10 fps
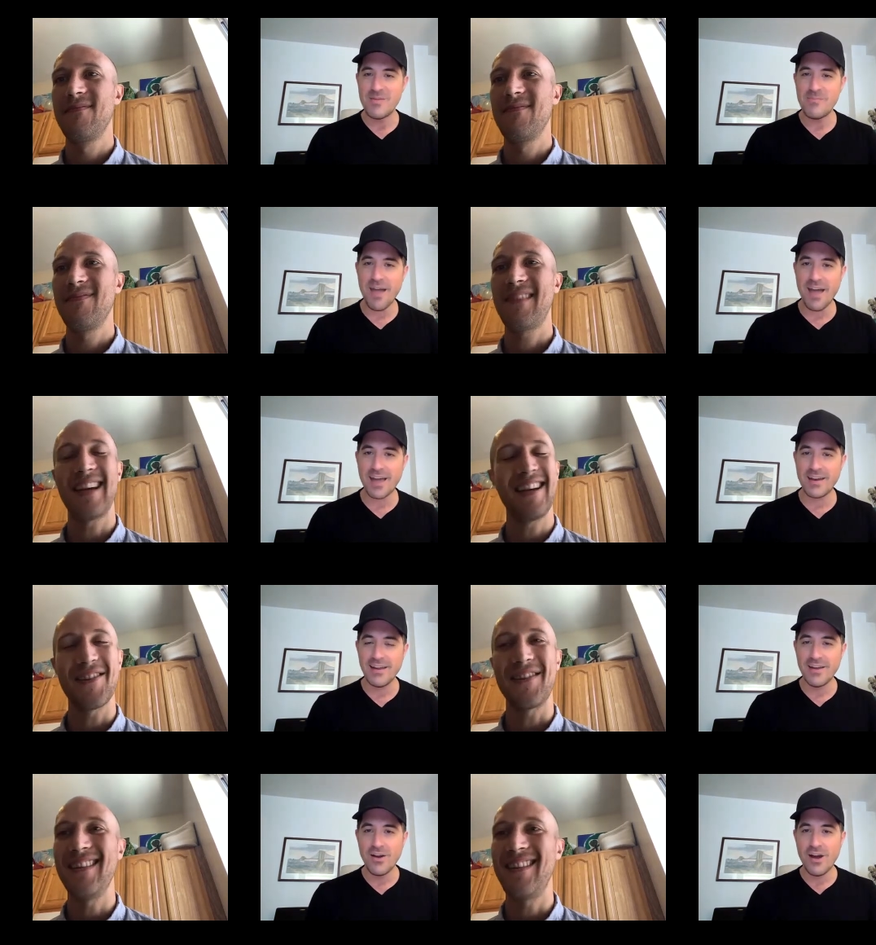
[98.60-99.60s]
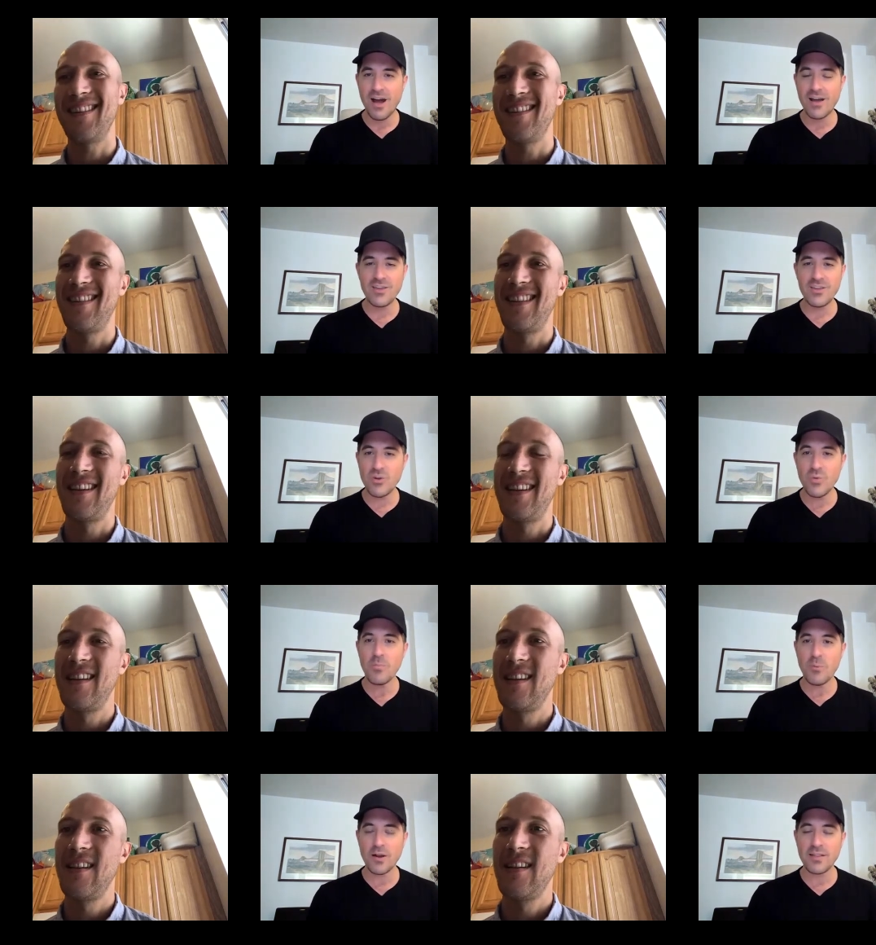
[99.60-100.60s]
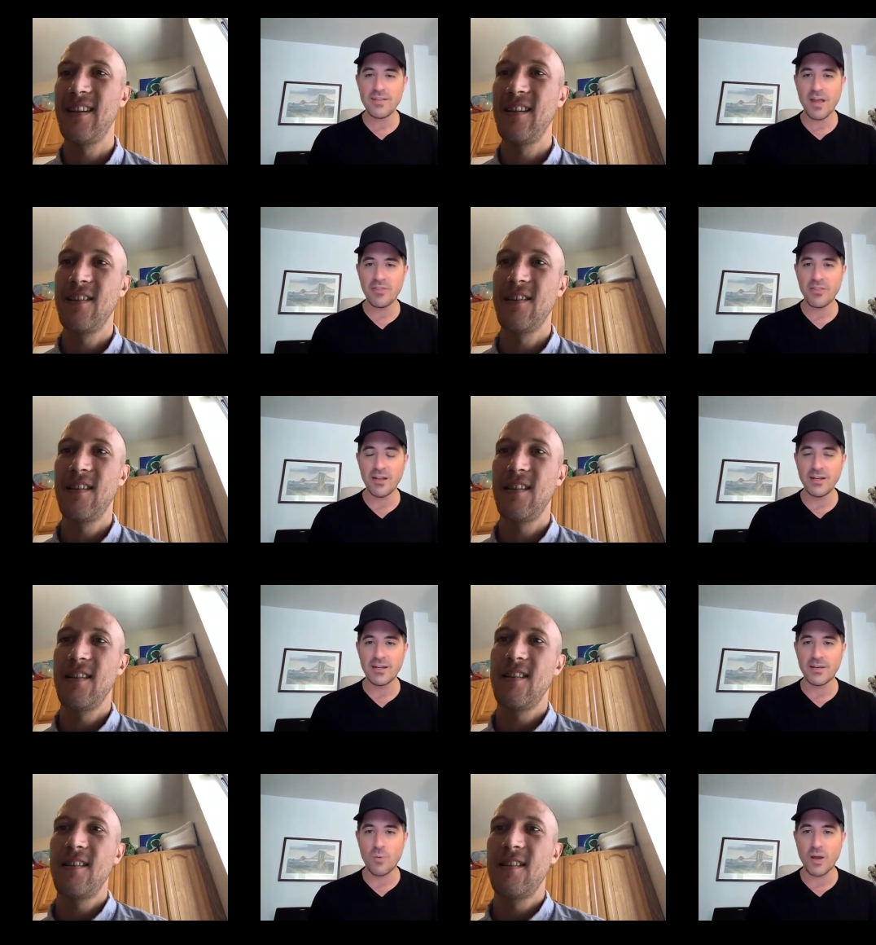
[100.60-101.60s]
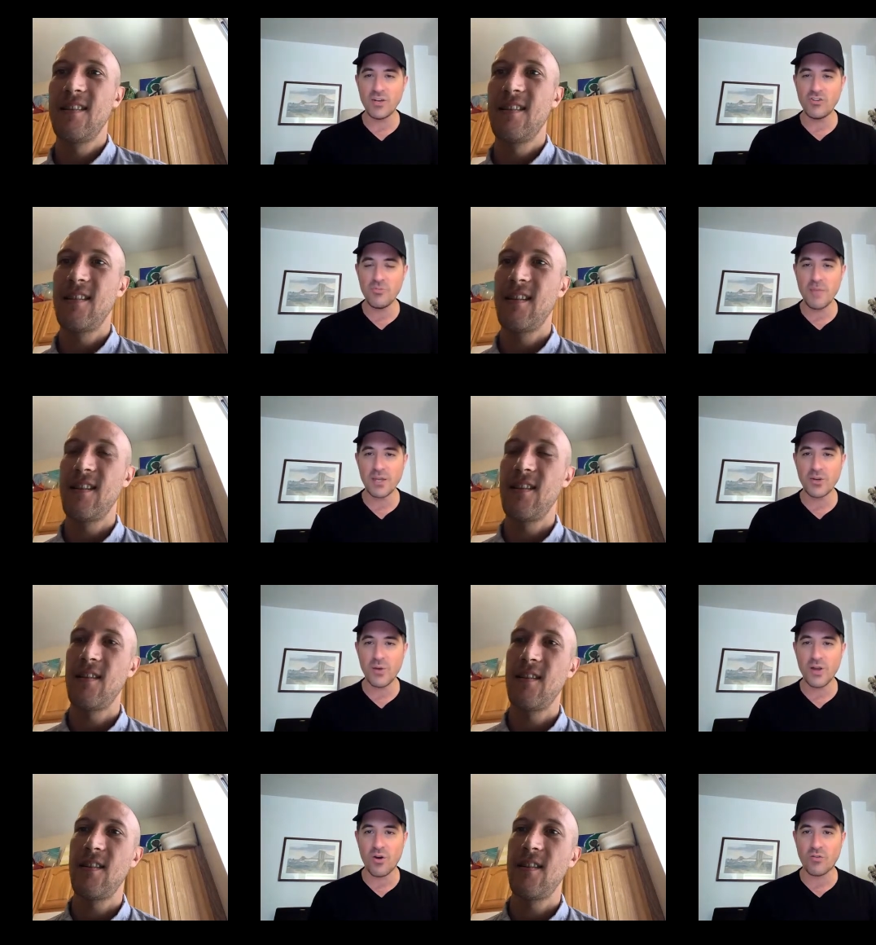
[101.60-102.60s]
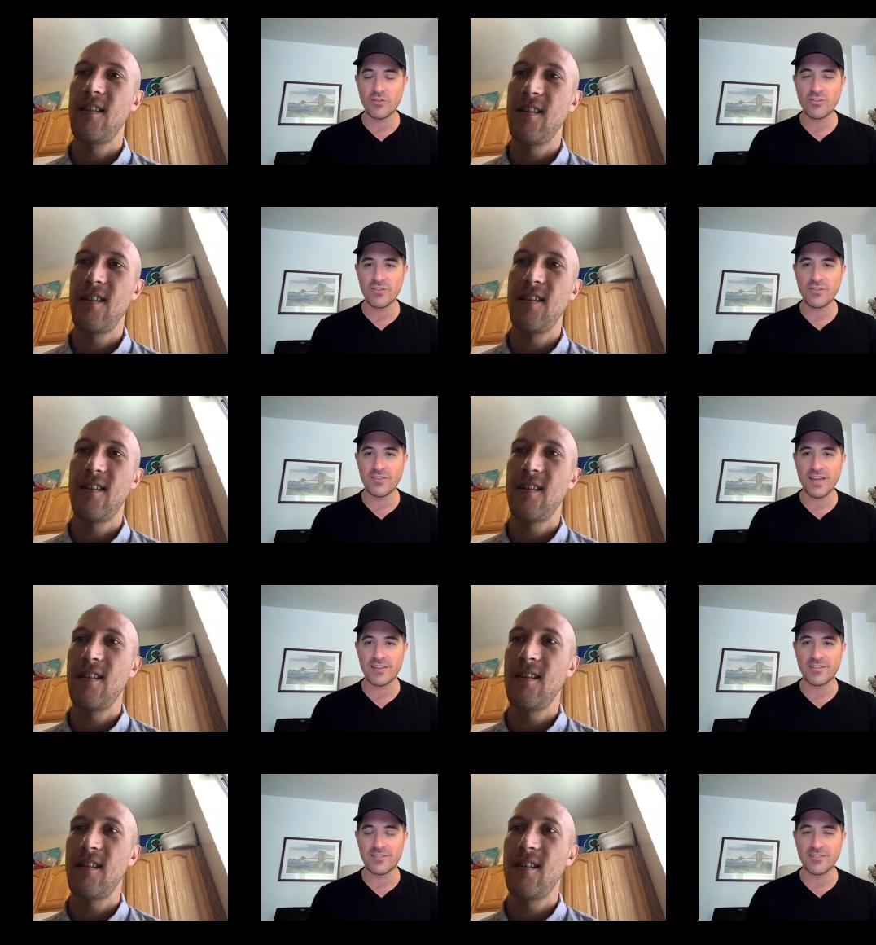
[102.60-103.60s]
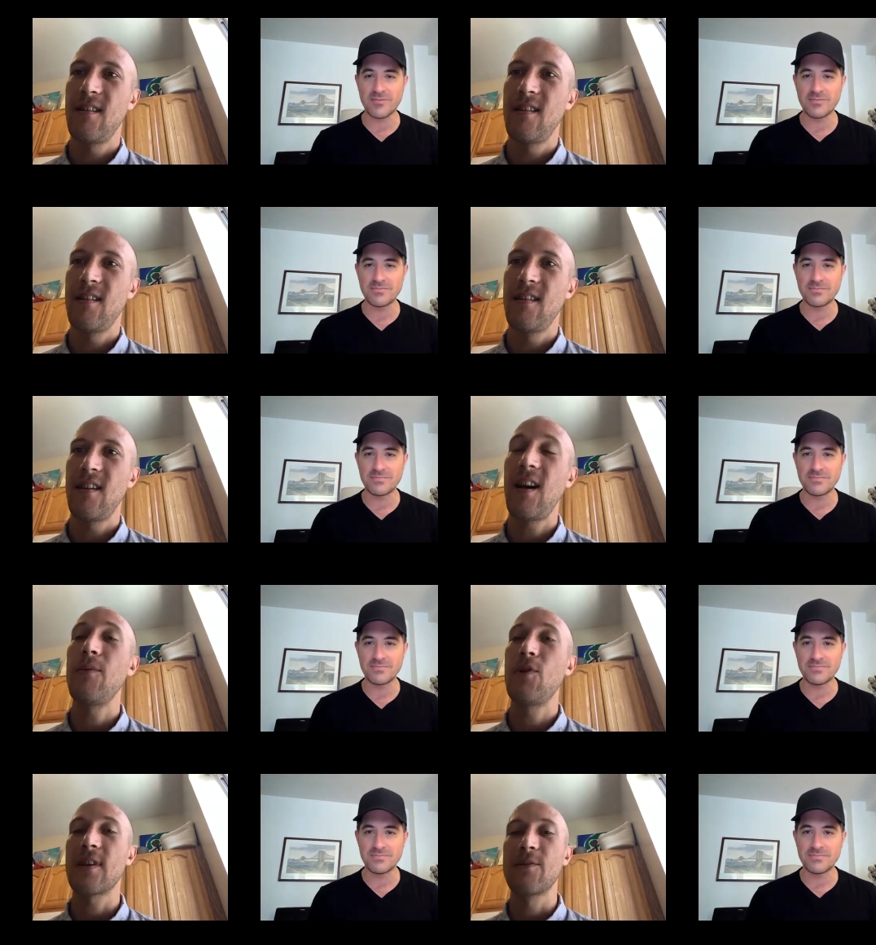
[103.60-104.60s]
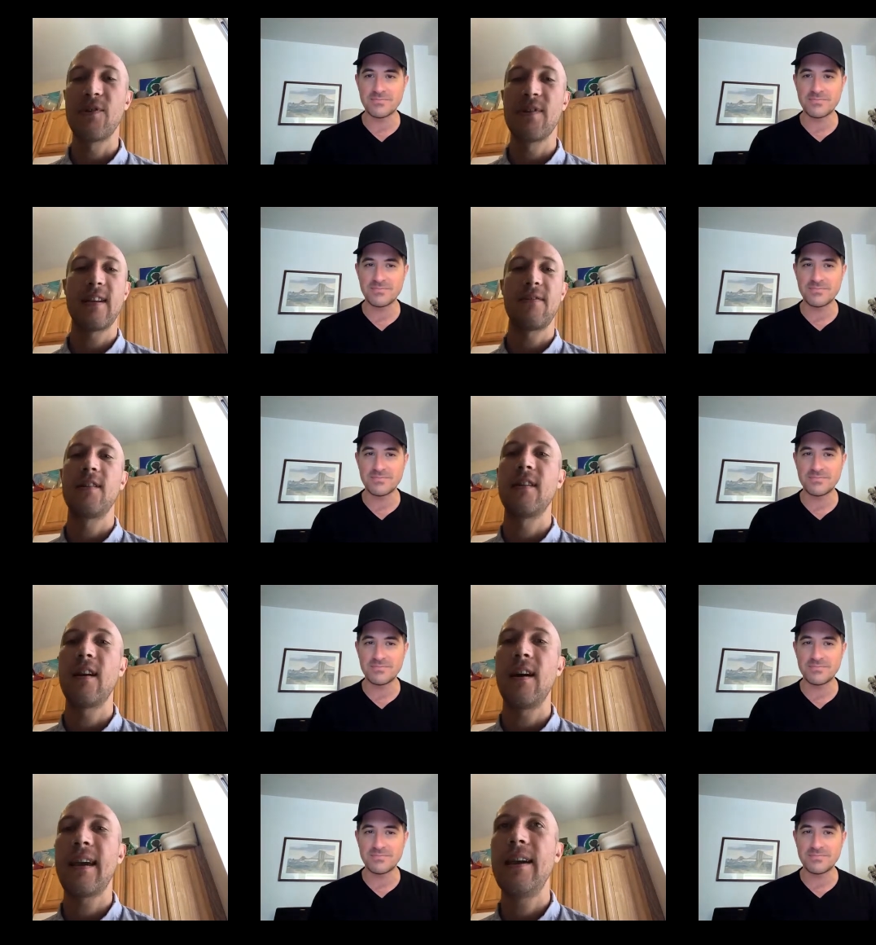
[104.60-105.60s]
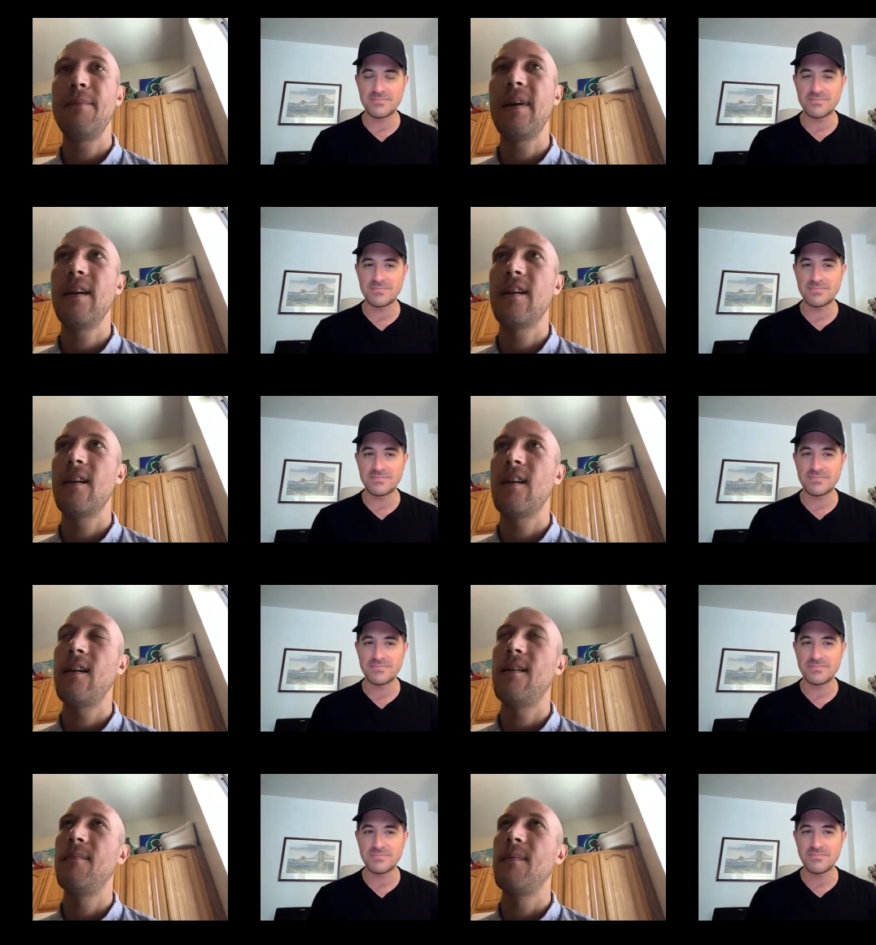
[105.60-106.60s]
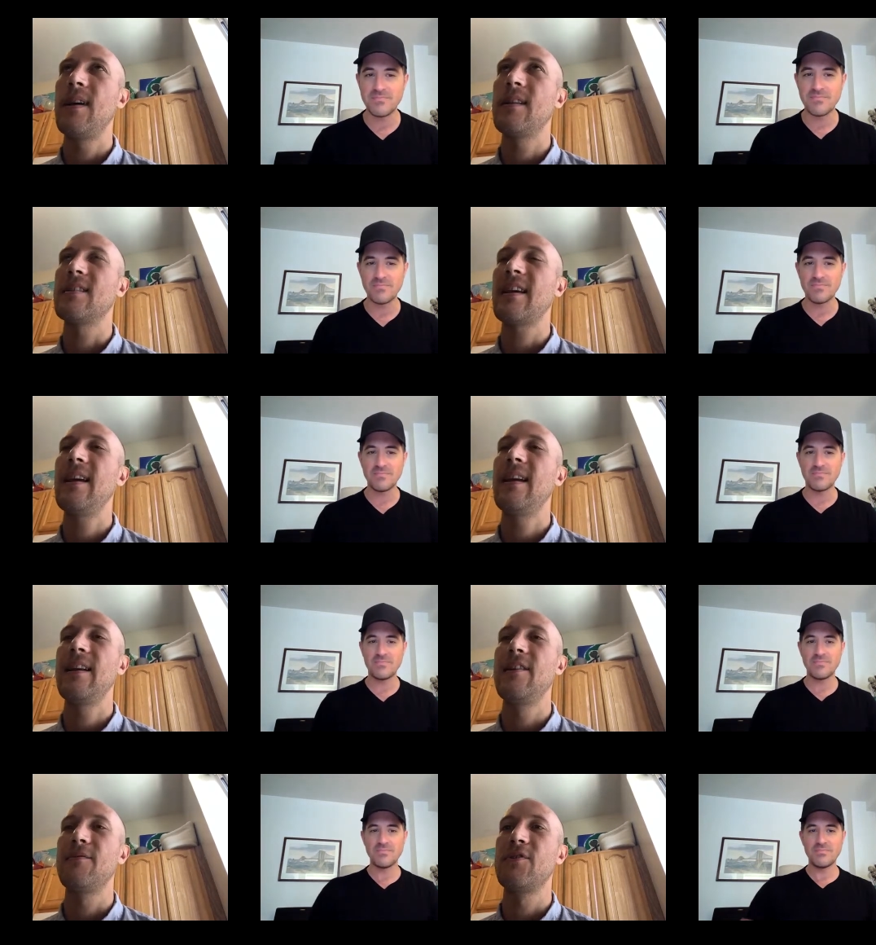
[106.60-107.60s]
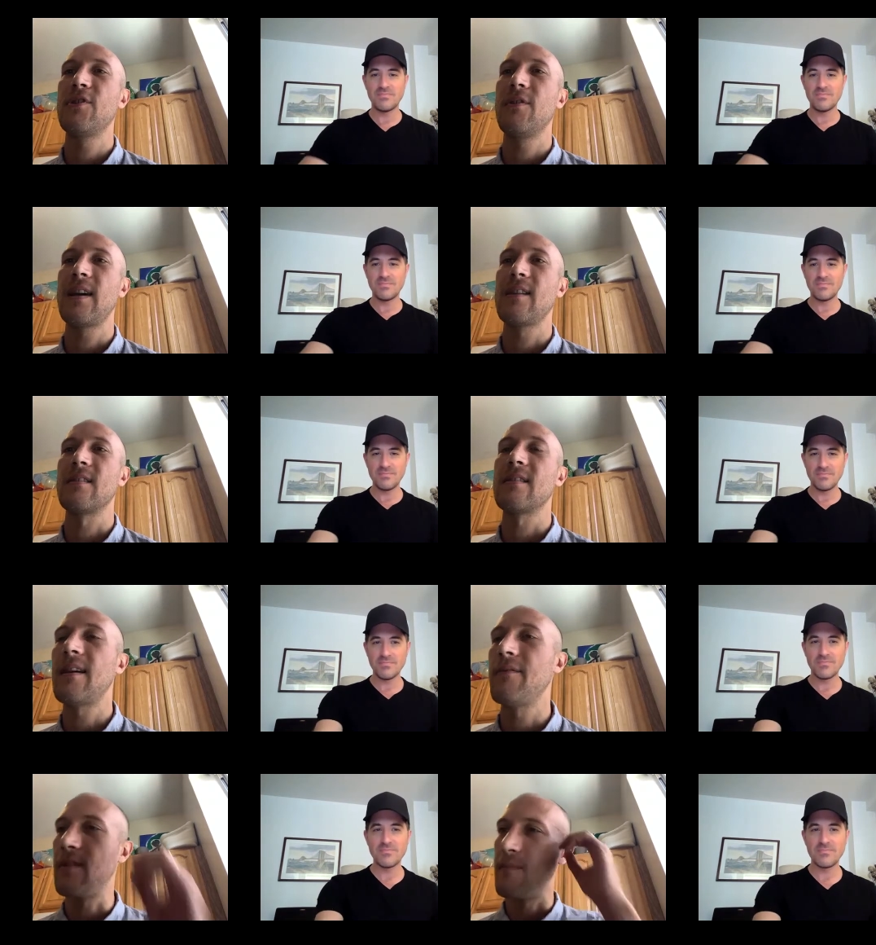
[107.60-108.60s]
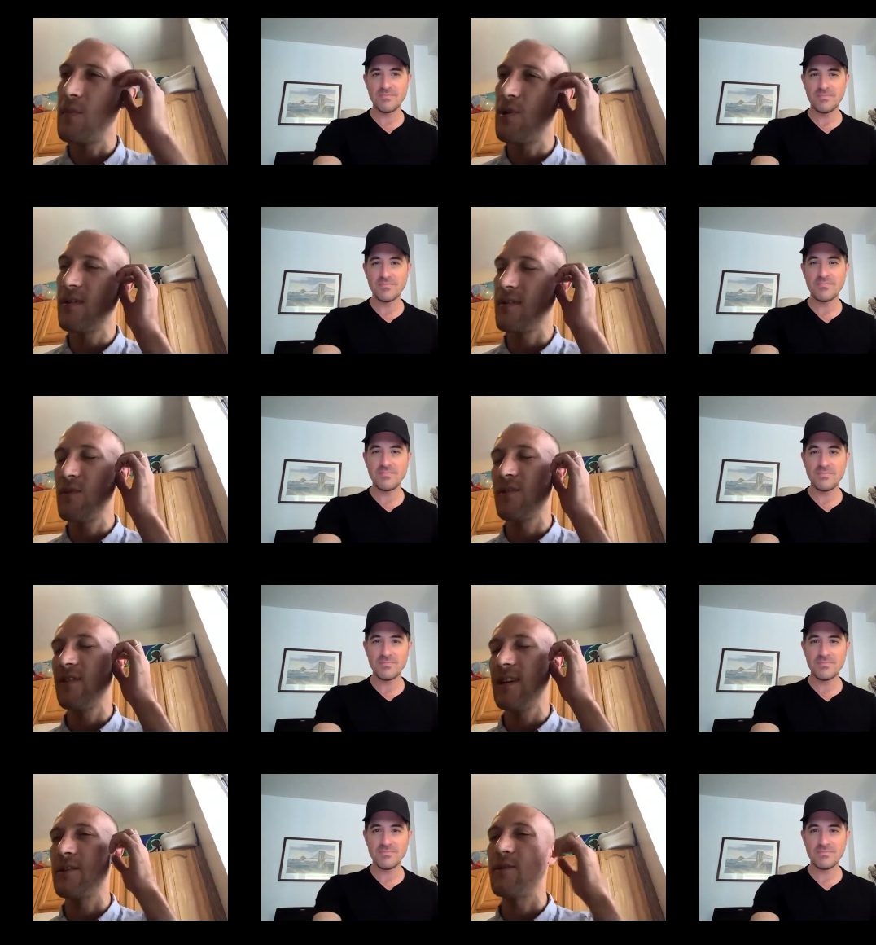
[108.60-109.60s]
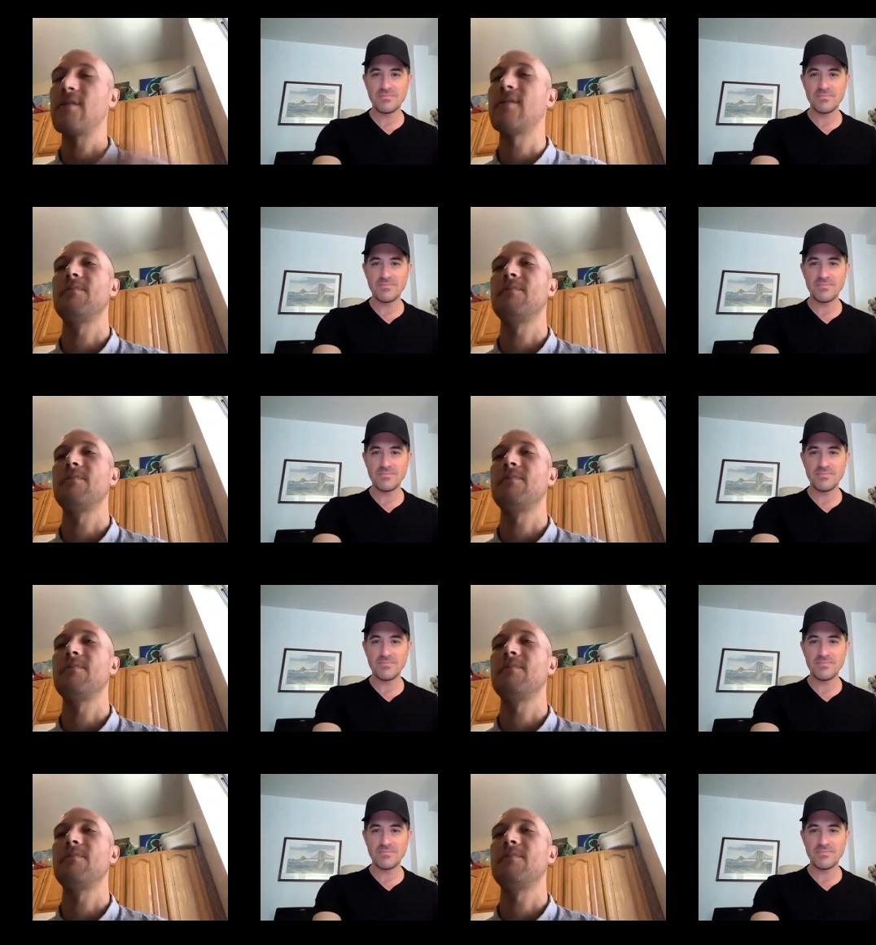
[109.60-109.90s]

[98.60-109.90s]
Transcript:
Speaker 1: Matt, you were born in South London. When did you make your way over to the States?
Speaker 2: I was. I was born in South London. I came here um, at the tail end of 2007, more, more really towards